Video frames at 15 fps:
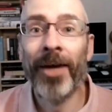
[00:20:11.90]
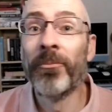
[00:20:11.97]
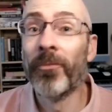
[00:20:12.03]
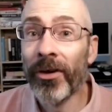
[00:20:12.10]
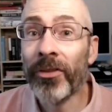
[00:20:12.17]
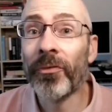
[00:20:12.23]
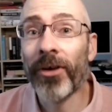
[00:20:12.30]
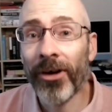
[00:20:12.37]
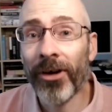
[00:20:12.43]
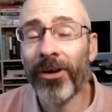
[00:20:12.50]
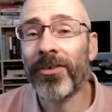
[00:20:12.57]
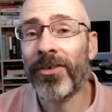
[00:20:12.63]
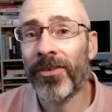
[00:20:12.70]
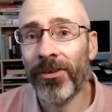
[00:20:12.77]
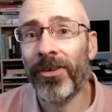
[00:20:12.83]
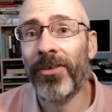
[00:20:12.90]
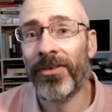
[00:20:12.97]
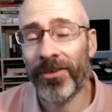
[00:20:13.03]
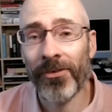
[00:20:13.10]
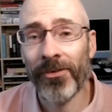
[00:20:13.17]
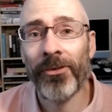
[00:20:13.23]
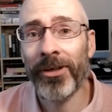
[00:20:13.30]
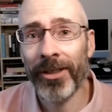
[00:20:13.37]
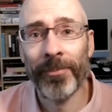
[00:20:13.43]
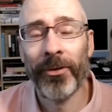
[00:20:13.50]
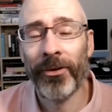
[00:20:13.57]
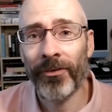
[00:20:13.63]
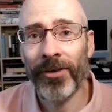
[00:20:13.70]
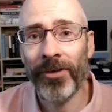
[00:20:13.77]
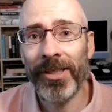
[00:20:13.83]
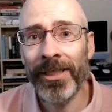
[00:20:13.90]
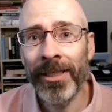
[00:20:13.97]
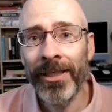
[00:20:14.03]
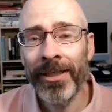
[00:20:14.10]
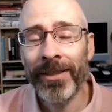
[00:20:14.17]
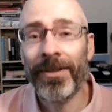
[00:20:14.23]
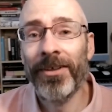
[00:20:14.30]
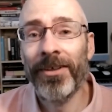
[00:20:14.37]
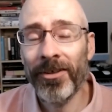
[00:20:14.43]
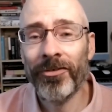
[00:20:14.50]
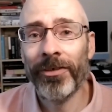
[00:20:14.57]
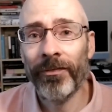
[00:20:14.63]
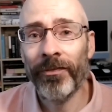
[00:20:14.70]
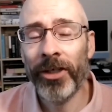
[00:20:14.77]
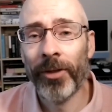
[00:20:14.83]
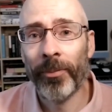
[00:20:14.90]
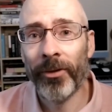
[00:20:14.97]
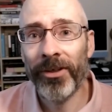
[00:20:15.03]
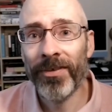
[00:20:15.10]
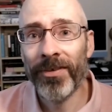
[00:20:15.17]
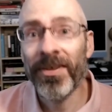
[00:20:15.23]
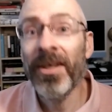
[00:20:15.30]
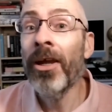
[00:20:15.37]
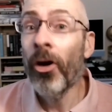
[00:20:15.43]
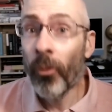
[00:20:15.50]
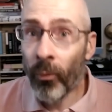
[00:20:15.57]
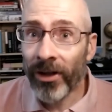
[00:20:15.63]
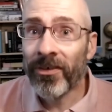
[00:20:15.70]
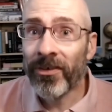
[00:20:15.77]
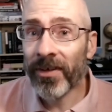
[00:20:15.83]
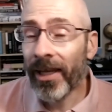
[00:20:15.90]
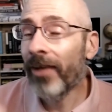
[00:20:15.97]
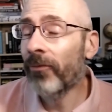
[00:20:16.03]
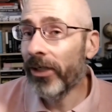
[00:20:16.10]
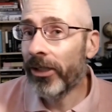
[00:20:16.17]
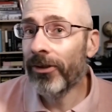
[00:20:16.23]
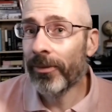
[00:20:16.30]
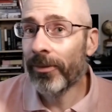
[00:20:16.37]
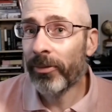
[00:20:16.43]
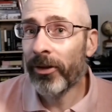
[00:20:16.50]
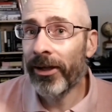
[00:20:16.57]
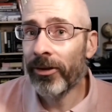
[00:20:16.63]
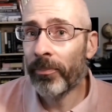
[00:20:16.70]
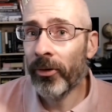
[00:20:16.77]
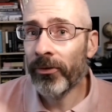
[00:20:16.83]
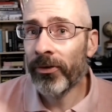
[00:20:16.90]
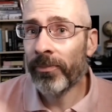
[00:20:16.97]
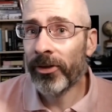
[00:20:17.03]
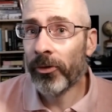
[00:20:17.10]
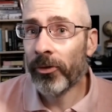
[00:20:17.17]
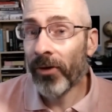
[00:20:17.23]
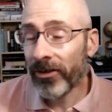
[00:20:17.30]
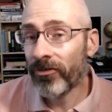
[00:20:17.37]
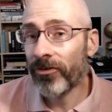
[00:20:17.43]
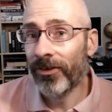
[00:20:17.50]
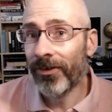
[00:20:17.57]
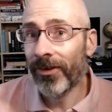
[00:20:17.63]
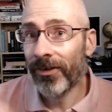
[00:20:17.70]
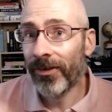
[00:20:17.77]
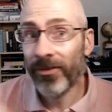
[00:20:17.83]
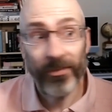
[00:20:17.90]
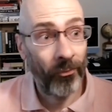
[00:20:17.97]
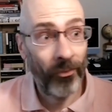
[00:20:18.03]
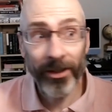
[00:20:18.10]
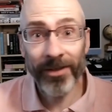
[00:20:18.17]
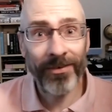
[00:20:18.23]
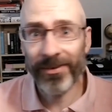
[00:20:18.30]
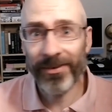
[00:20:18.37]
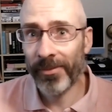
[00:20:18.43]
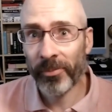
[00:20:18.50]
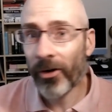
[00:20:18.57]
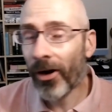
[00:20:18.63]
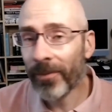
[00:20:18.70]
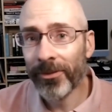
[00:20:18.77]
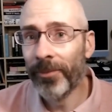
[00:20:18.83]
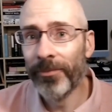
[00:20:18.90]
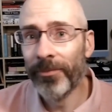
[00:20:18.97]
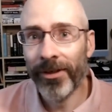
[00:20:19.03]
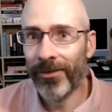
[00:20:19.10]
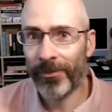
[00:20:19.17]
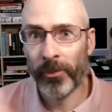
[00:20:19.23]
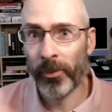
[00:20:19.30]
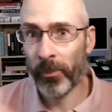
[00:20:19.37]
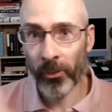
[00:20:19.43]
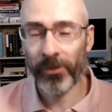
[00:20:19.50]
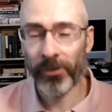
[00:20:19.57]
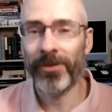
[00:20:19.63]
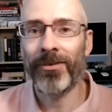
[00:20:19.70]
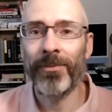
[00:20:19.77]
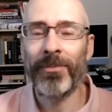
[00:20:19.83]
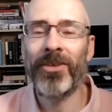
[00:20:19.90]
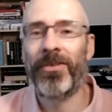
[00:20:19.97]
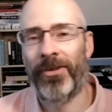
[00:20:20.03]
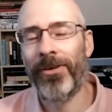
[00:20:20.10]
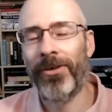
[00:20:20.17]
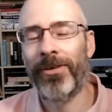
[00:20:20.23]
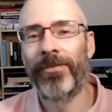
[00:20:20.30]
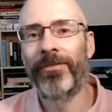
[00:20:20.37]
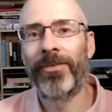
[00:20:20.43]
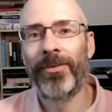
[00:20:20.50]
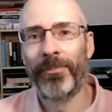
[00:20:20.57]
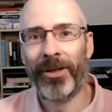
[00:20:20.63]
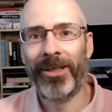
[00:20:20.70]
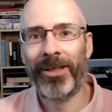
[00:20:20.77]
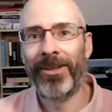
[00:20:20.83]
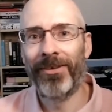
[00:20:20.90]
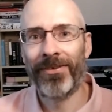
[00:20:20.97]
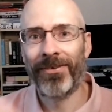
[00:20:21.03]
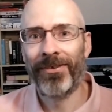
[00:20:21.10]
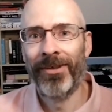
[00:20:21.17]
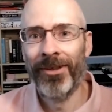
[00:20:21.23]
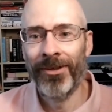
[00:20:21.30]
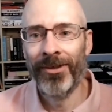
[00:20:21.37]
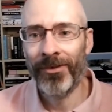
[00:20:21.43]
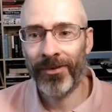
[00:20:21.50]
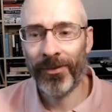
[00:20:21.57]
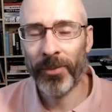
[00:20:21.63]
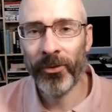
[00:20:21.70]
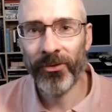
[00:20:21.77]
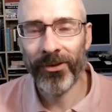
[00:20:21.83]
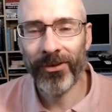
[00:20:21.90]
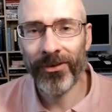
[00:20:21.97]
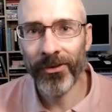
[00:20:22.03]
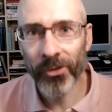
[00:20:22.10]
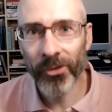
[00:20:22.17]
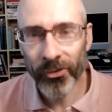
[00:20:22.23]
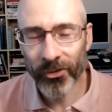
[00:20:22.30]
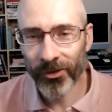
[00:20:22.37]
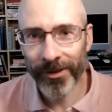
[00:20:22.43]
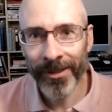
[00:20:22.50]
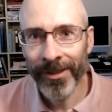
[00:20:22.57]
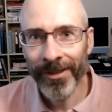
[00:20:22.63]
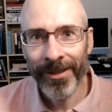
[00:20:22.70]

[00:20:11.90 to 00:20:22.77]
with regards to this story number 3, the digital fingerprints, once again, we could apply the postman question to this. What is the problem that is purported to be solved by this supposed solution?